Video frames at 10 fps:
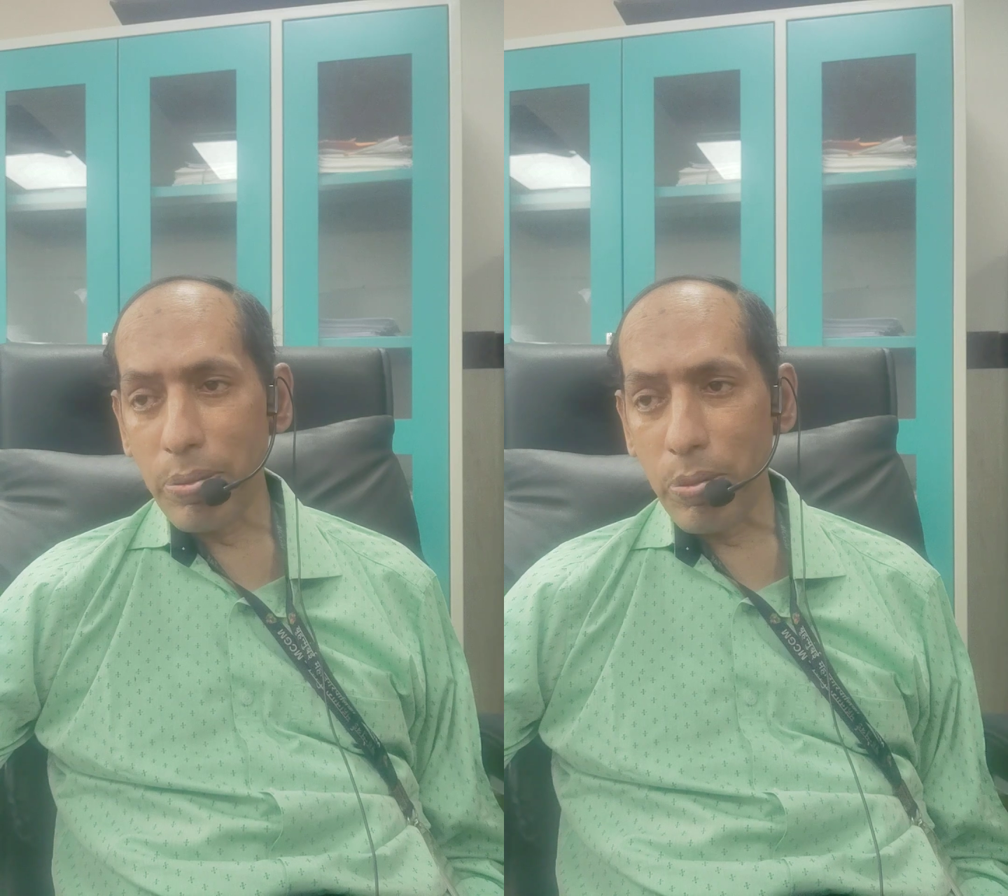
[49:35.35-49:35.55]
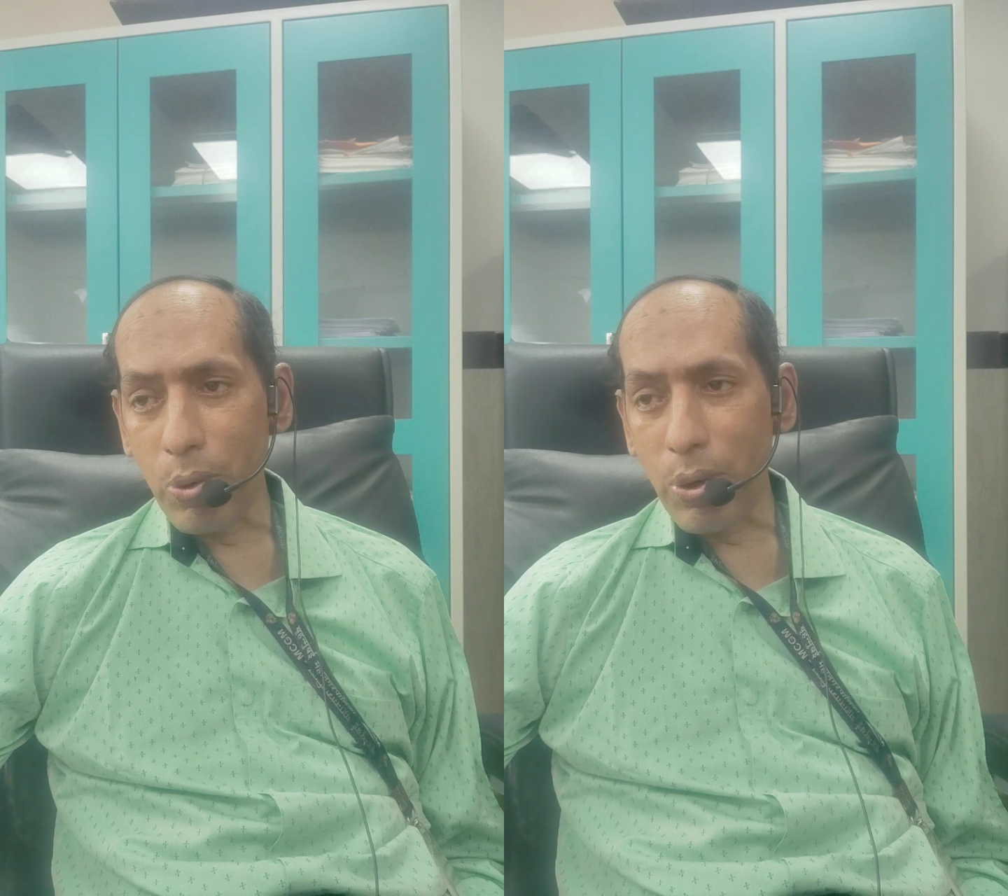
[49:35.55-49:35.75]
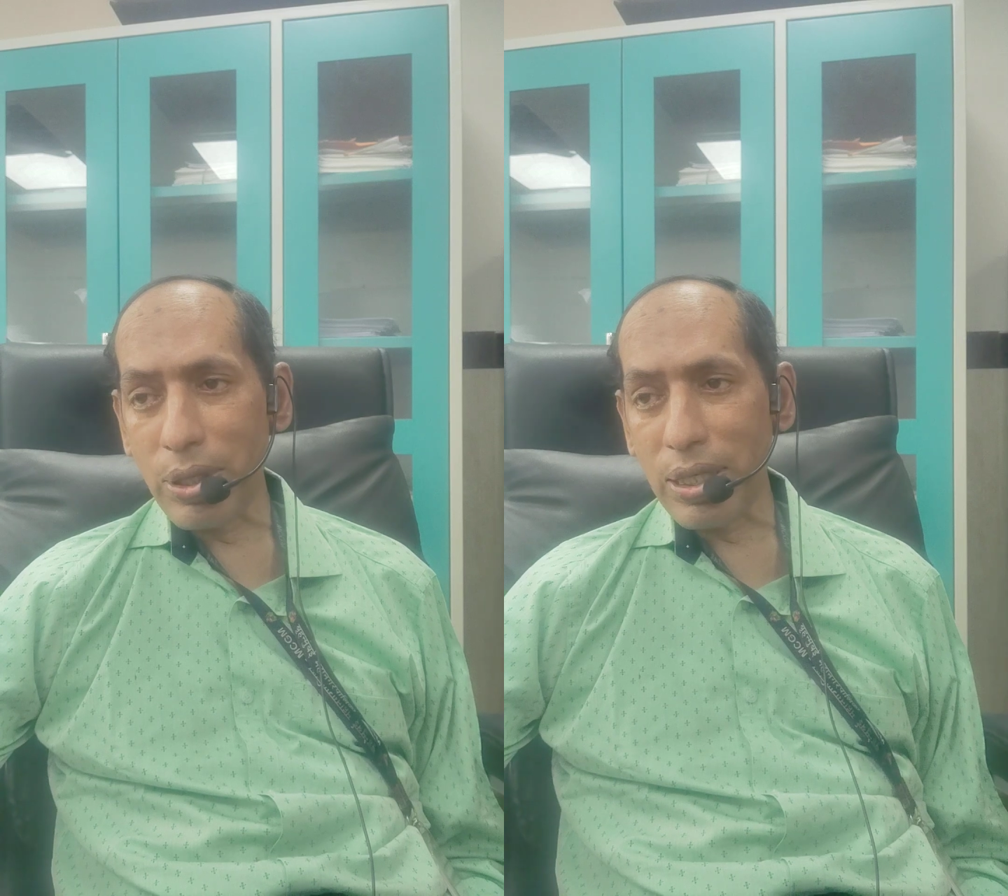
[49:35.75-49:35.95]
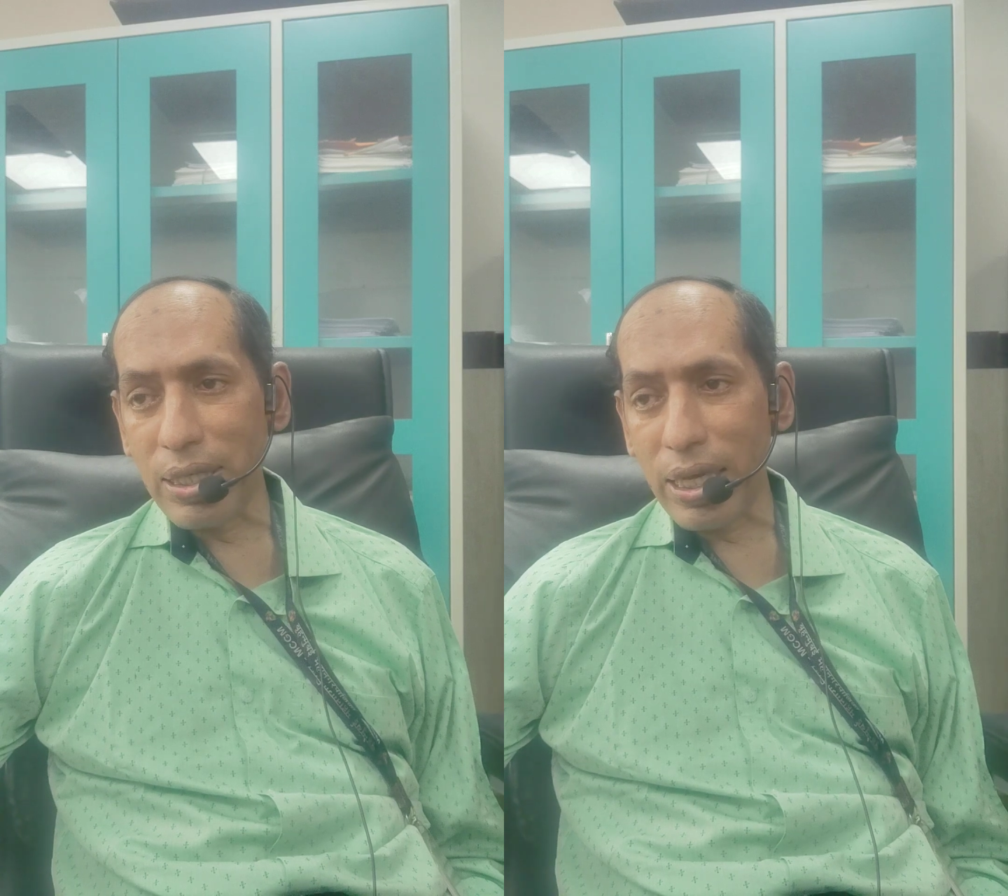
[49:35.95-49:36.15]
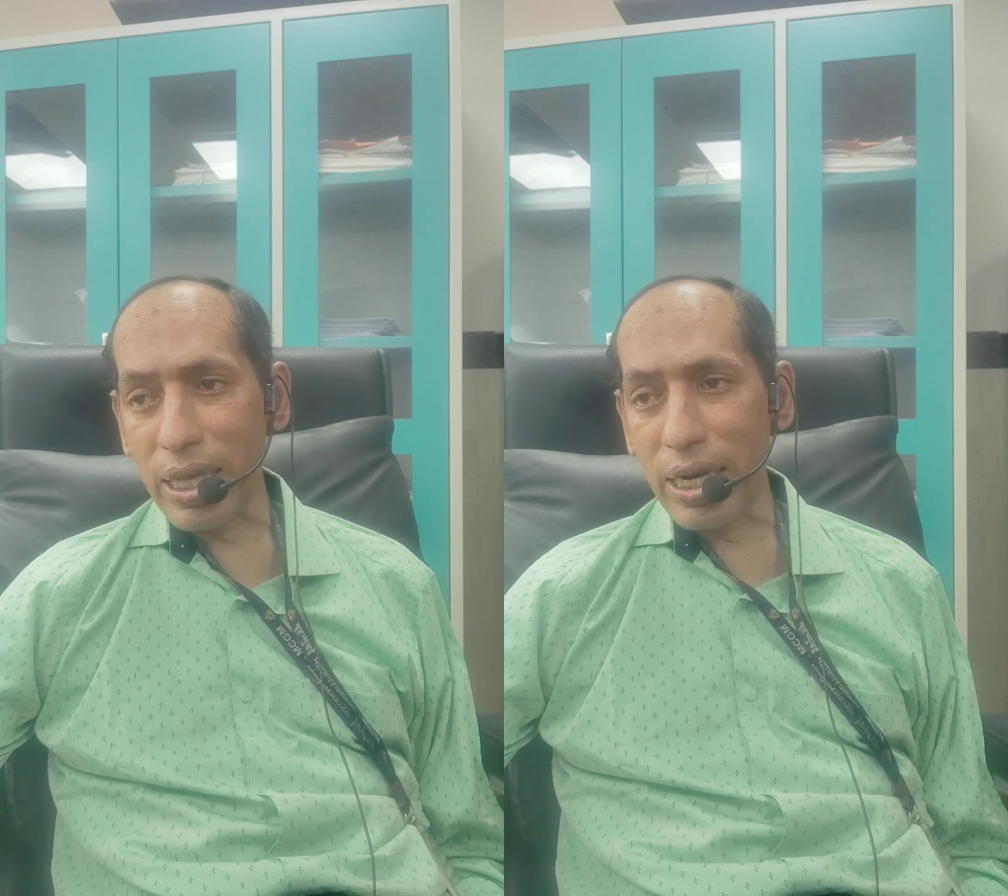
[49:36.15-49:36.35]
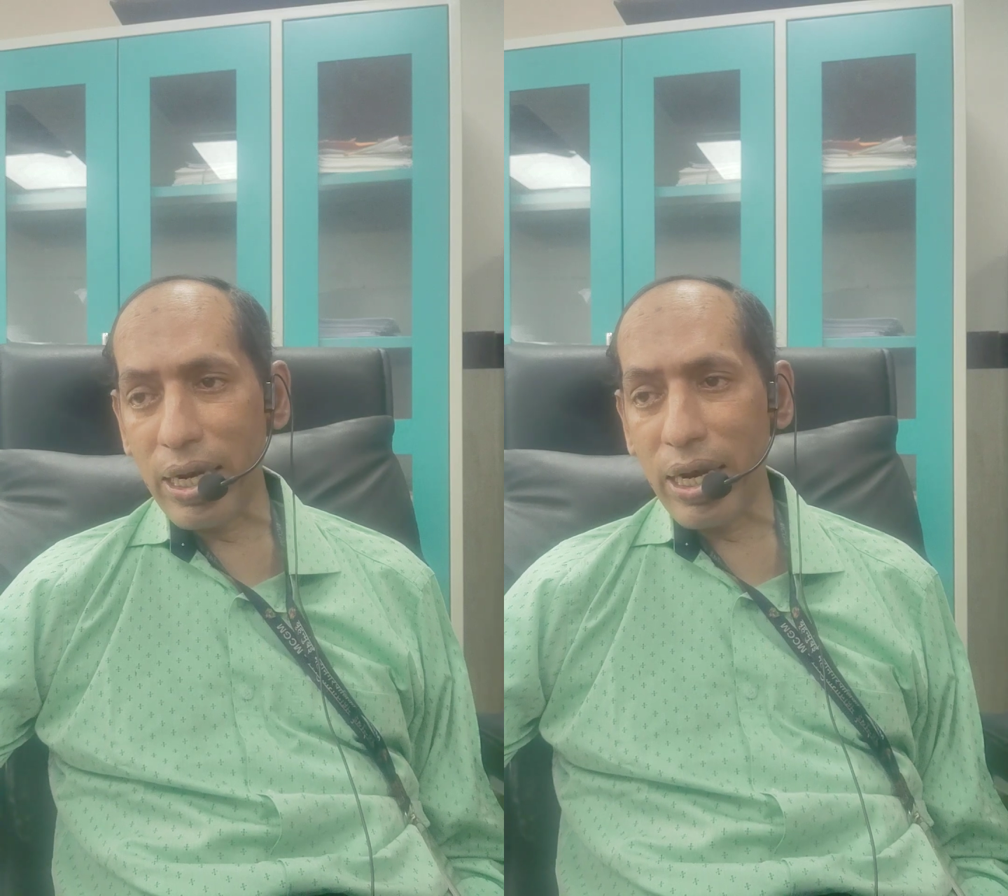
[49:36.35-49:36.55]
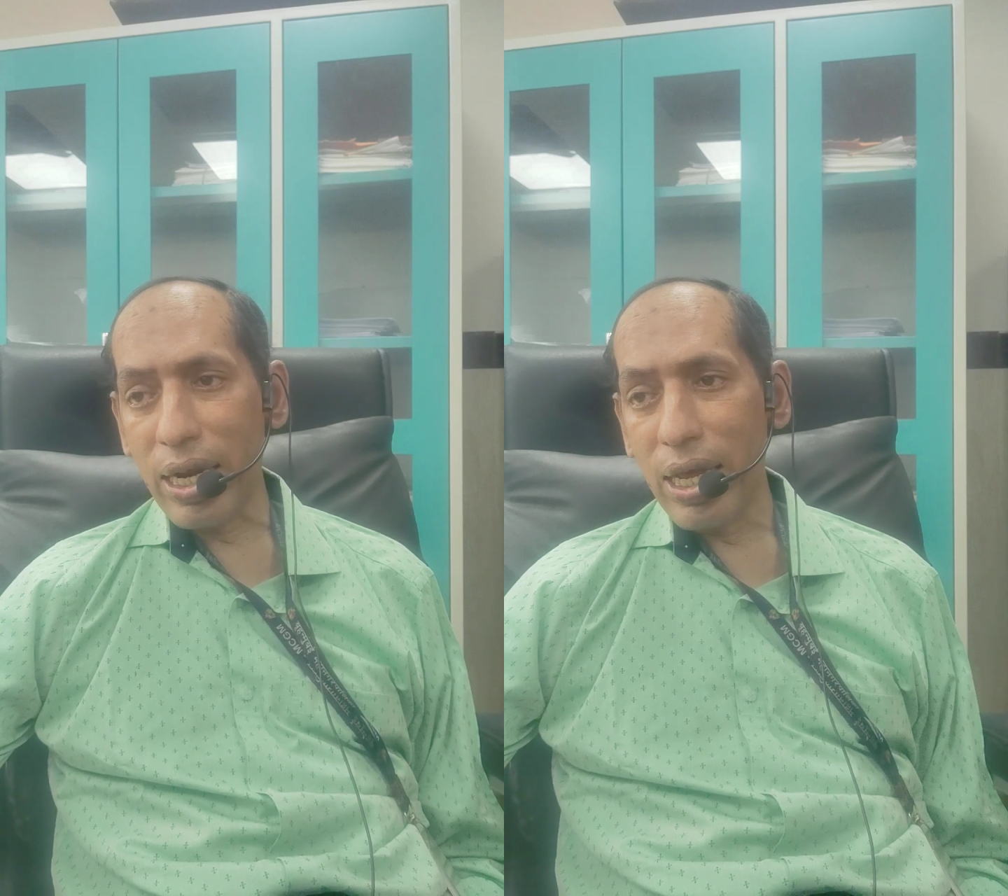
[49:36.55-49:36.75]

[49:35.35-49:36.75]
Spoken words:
mucus is secreted